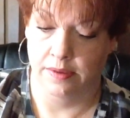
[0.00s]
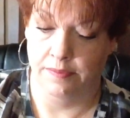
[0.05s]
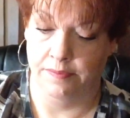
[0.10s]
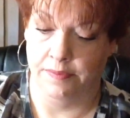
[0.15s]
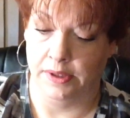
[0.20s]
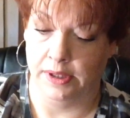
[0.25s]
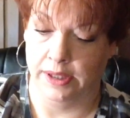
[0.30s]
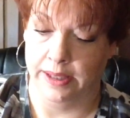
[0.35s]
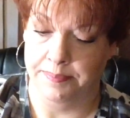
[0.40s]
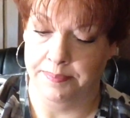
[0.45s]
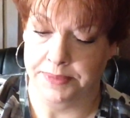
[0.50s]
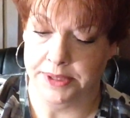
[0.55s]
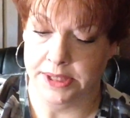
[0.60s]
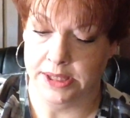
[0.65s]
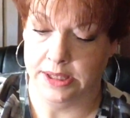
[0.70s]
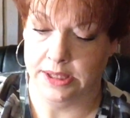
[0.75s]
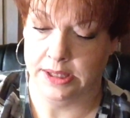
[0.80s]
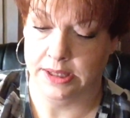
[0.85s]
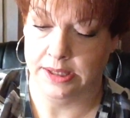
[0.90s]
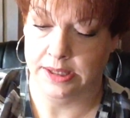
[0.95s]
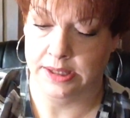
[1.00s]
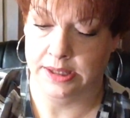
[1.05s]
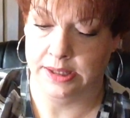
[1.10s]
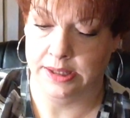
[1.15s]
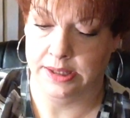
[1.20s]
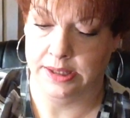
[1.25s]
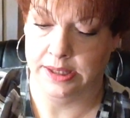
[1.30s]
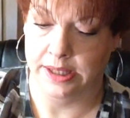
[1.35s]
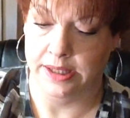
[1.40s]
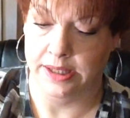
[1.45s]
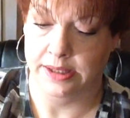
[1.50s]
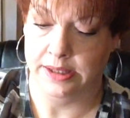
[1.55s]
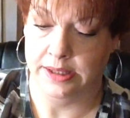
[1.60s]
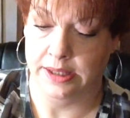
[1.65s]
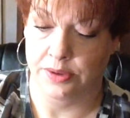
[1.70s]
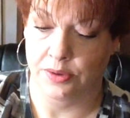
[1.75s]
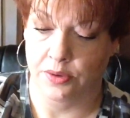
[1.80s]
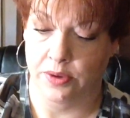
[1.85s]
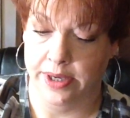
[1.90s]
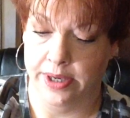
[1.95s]
Volupte Tint
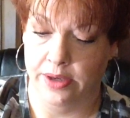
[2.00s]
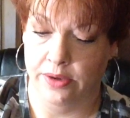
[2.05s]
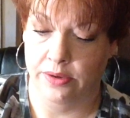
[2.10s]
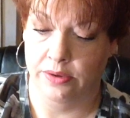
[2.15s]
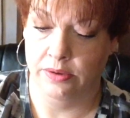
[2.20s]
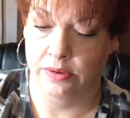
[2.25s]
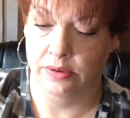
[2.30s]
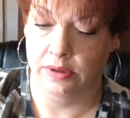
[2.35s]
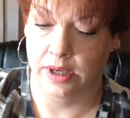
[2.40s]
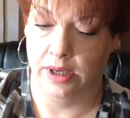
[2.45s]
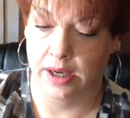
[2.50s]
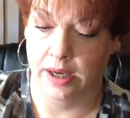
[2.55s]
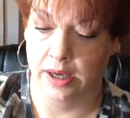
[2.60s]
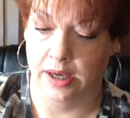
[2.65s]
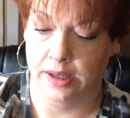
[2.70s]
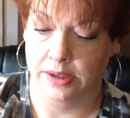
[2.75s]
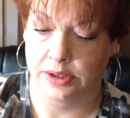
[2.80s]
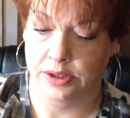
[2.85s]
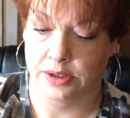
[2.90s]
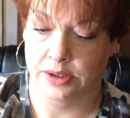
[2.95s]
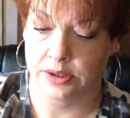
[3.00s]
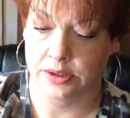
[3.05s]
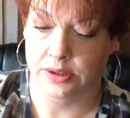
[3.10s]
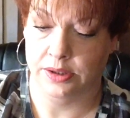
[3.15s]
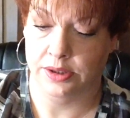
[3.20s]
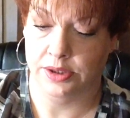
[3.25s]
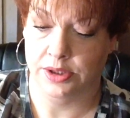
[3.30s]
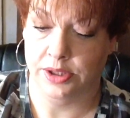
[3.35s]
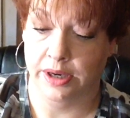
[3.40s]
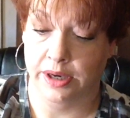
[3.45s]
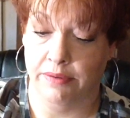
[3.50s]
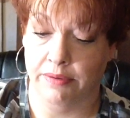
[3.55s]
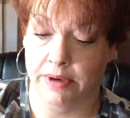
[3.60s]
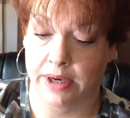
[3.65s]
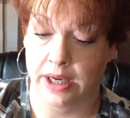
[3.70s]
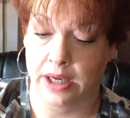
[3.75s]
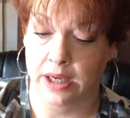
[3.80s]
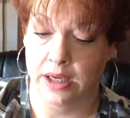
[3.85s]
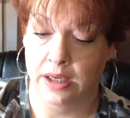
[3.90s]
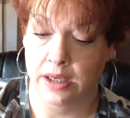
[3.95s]
and Oil
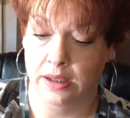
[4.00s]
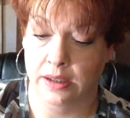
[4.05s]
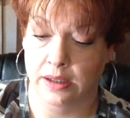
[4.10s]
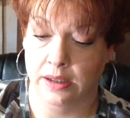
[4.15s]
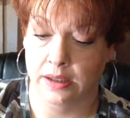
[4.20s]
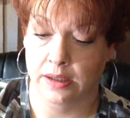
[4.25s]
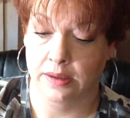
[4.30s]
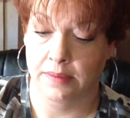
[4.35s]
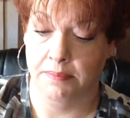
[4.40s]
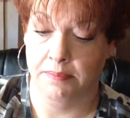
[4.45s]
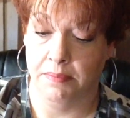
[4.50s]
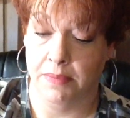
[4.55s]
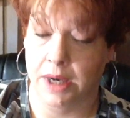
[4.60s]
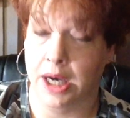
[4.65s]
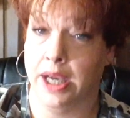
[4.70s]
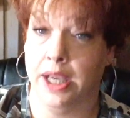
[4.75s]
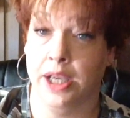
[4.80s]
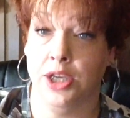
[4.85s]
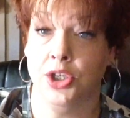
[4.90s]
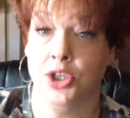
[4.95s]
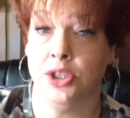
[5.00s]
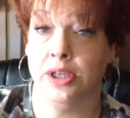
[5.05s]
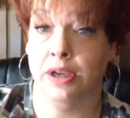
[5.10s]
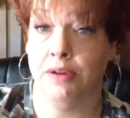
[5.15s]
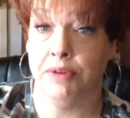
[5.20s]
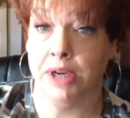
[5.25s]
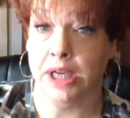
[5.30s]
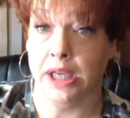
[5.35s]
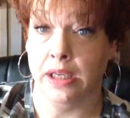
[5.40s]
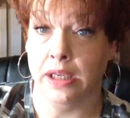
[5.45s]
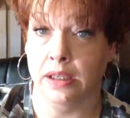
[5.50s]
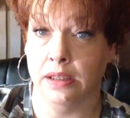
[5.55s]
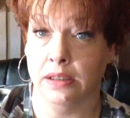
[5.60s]
Cherry My Cherie.